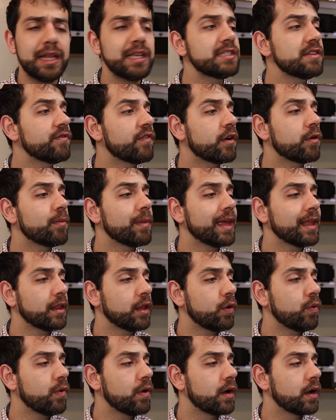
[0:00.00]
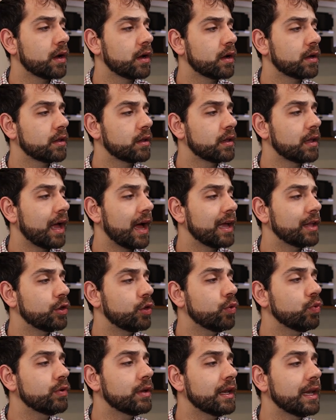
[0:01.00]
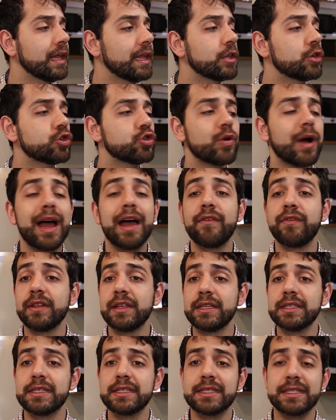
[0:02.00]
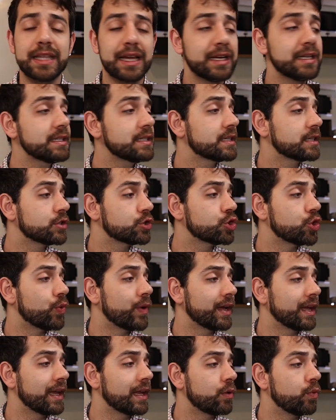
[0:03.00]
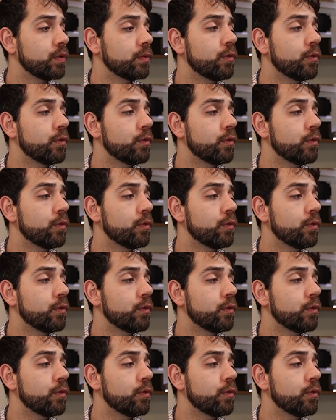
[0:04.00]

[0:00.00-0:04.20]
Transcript: This environmental, I don't need to have in this instance, so I can